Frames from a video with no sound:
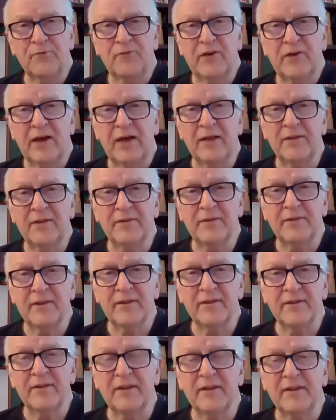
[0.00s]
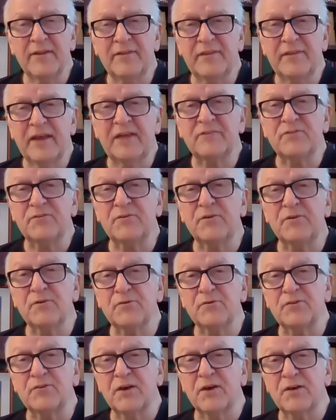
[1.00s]
find that that's
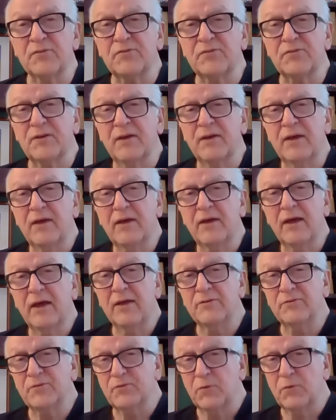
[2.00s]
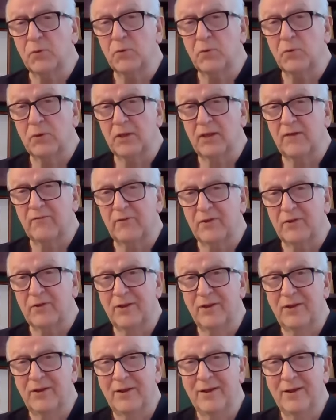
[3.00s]
discussed at school level.
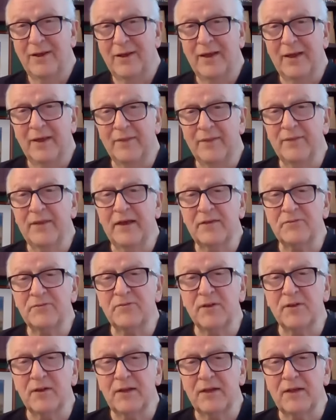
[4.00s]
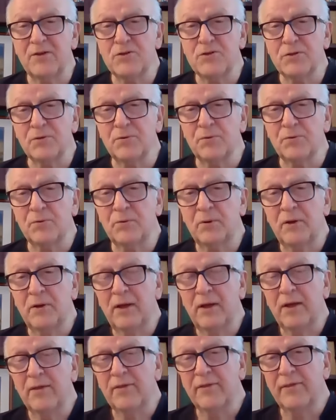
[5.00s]
And that's an issue
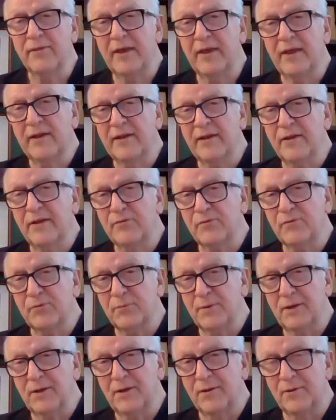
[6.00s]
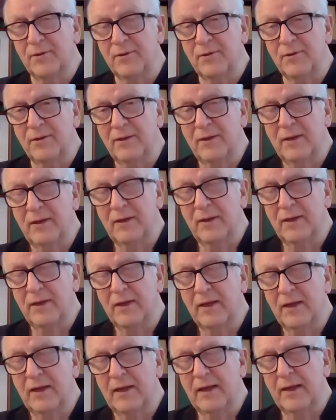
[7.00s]
that is real.
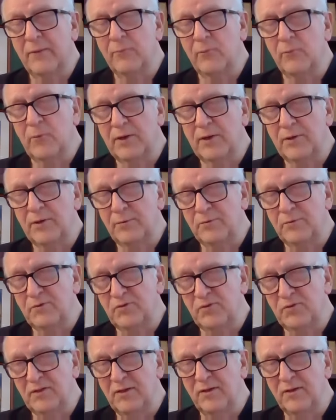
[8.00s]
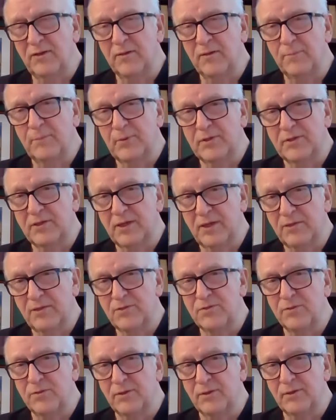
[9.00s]
And when you see the
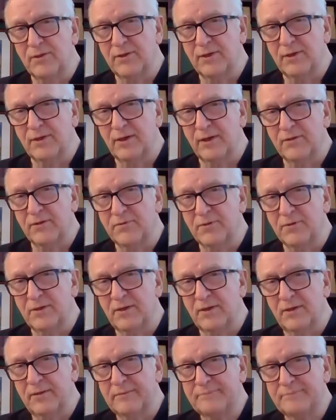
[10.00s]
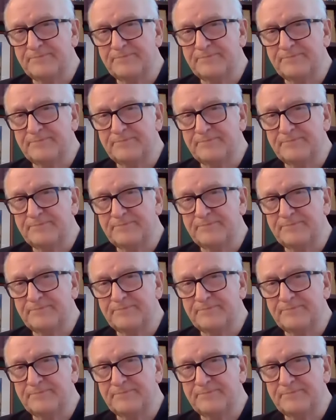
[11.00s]
potential of the country,